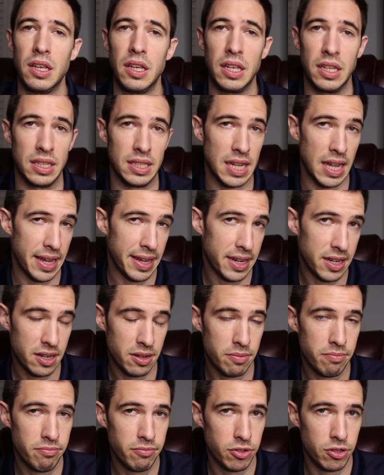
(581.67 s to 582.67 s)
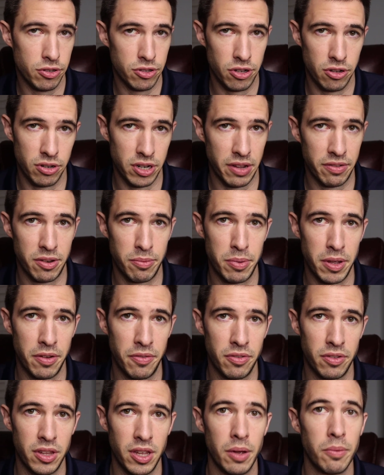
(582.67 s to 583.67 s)
In Tandem, you don't have to pay
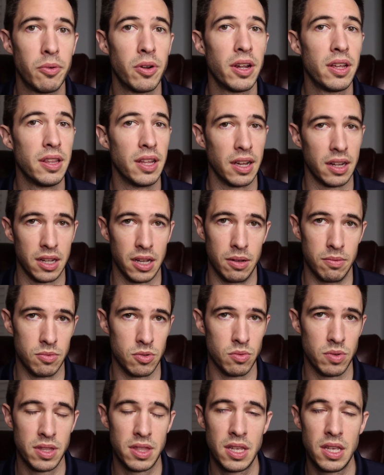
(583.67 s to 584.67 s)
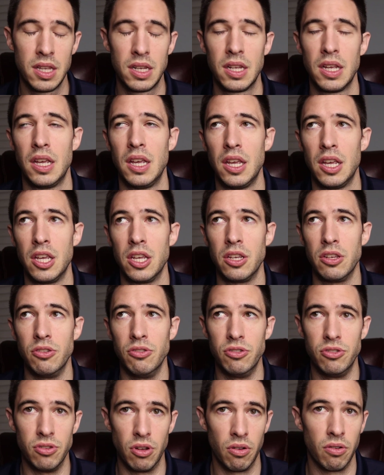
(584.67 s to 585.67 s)
for the upgrade. That comes with it.
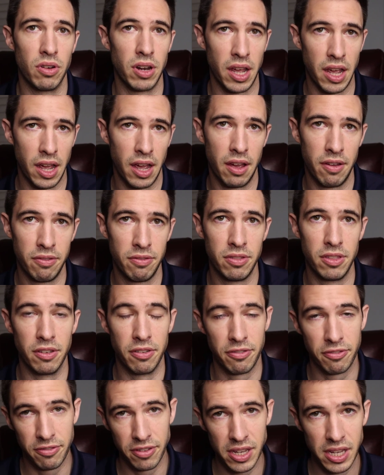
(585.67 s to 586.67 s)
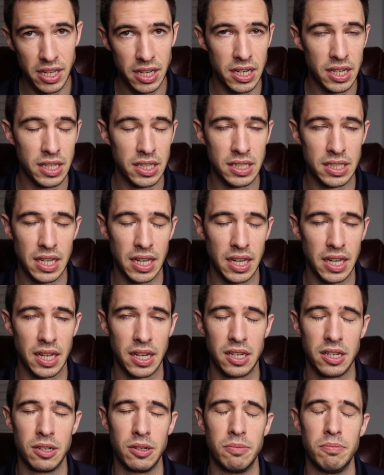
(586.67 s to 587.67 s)
You don't have the feed in
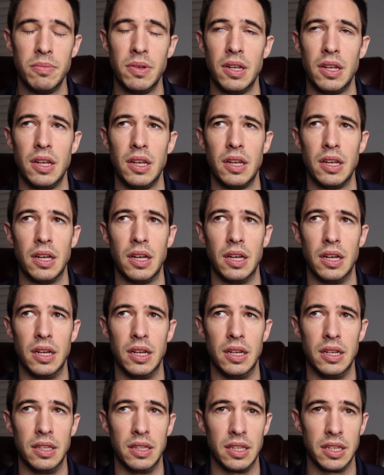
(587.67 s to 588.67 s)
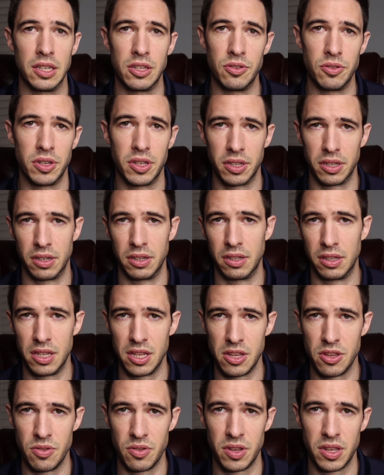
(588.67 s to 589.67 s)
Tandem that you
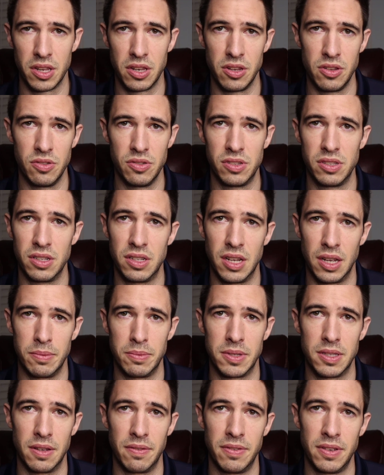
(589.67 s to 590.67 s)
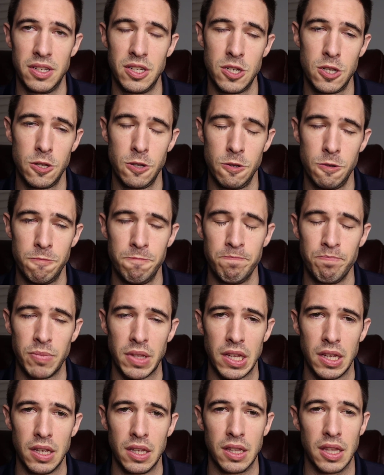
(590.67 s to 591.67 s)
can use to type stuff into.
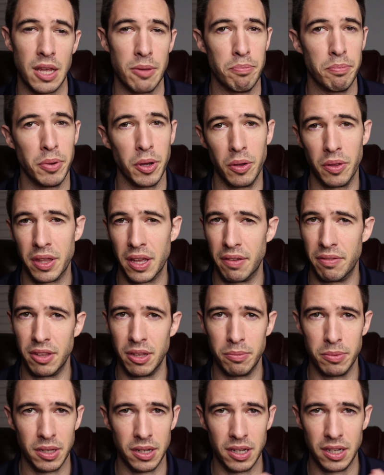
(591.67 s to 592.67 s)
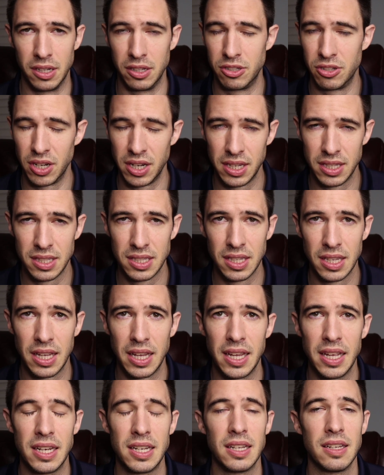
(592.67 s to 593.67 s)
They both have the ability to
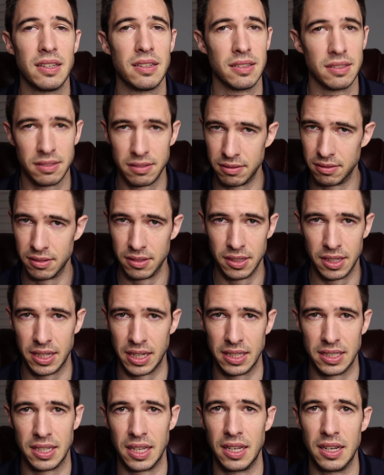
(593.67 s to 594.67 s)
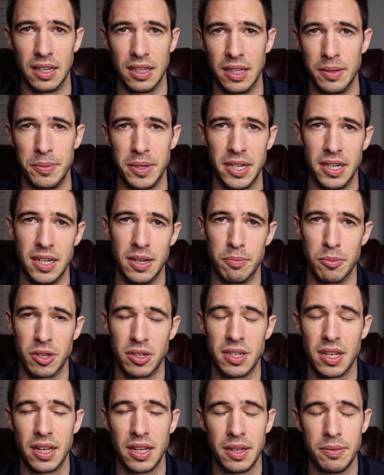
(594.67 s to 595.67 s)
translate, like I said, a limited number
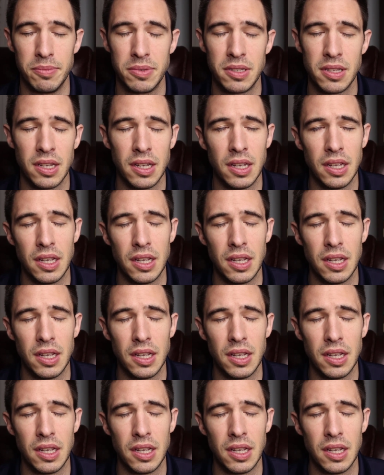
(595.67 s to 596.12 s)
of times.